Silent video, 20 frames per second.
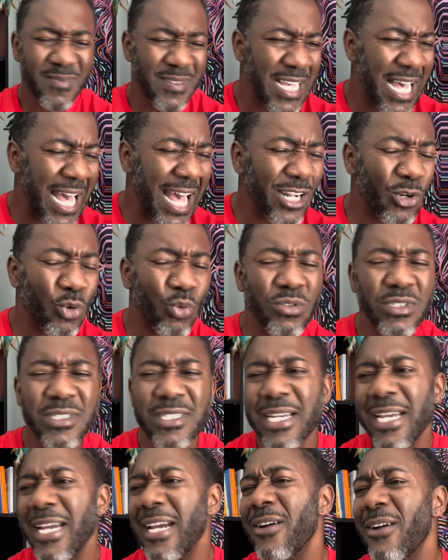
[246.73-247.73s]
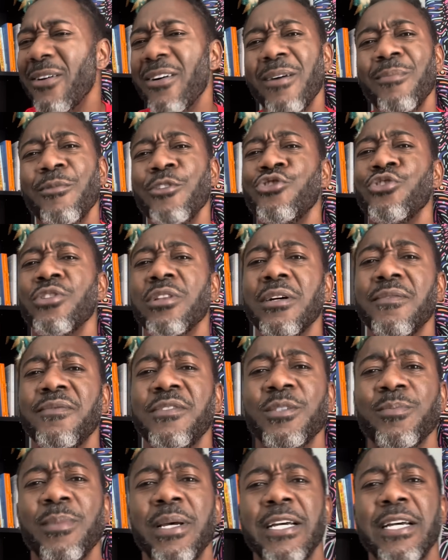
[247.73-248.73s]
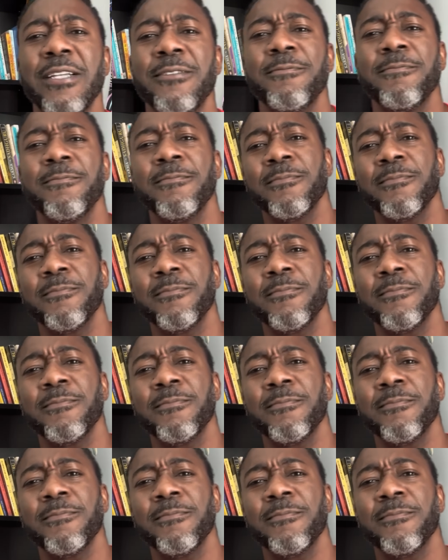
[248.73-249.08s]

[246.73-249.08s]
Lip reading: I don't care how much you love this man.